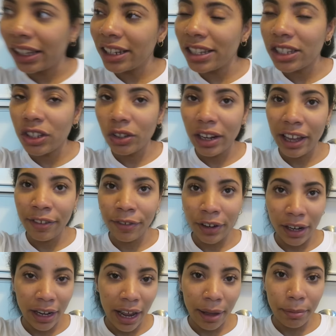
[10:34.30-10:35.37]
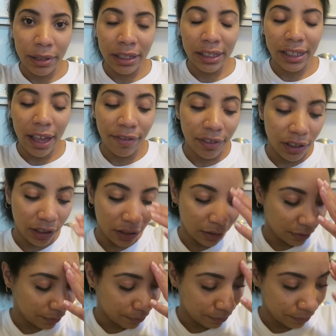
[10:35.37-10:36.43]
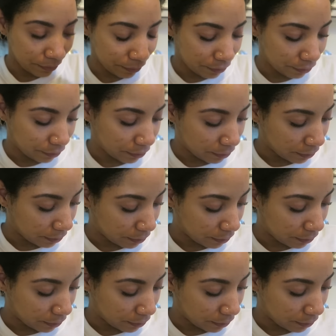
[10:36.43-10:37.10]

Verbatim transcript: It's yeah. Too late for a nap. It's seven. Why there's